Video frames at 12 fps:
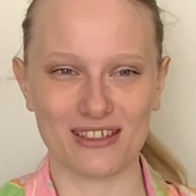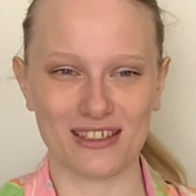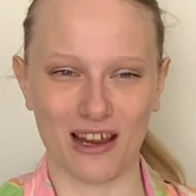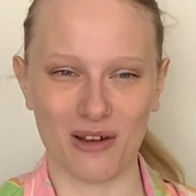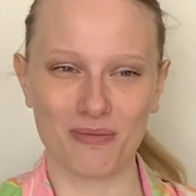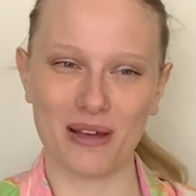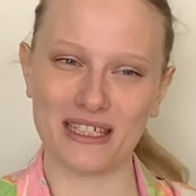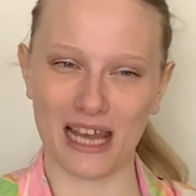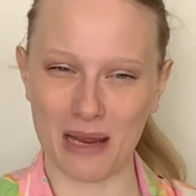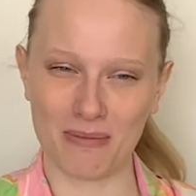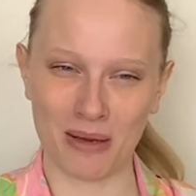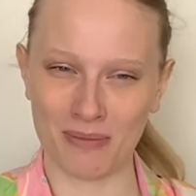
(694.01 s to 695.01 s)
So my
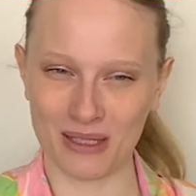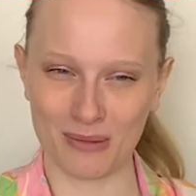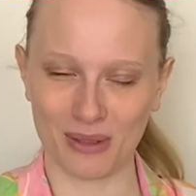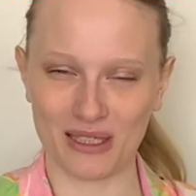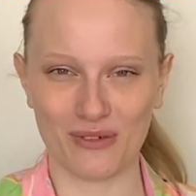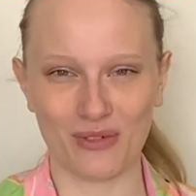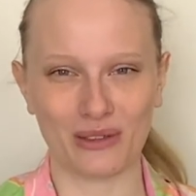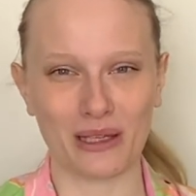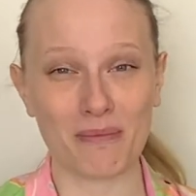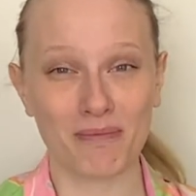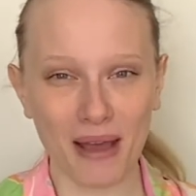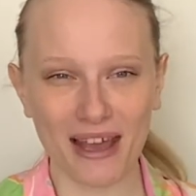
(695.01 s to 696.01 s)
time might be split differently.
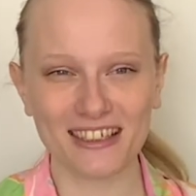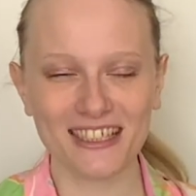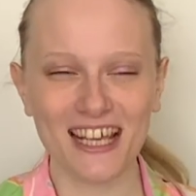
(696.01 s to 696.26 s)
But